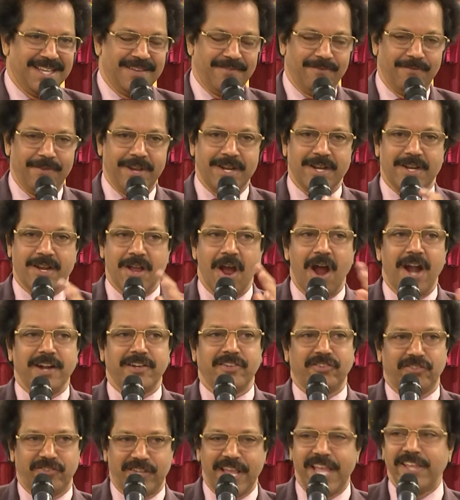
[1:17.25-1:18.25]
When God
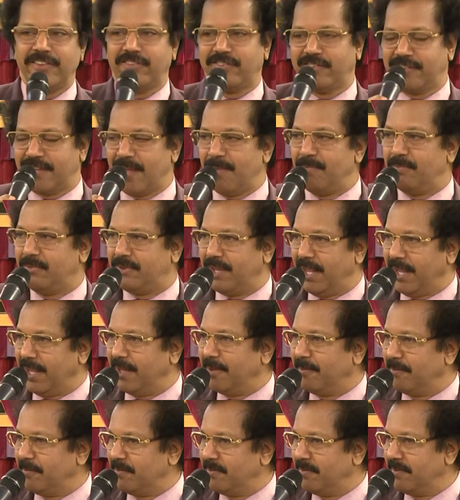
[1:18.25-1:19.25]
says
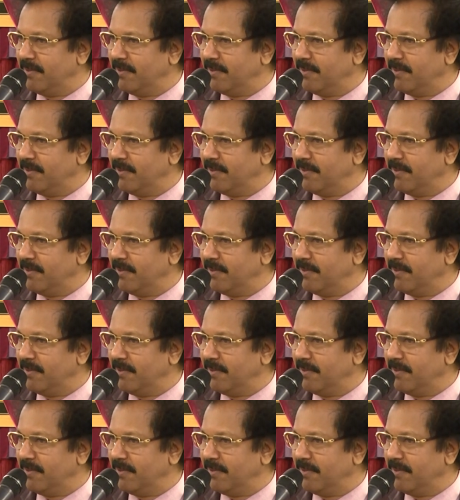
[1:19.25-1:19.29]
something,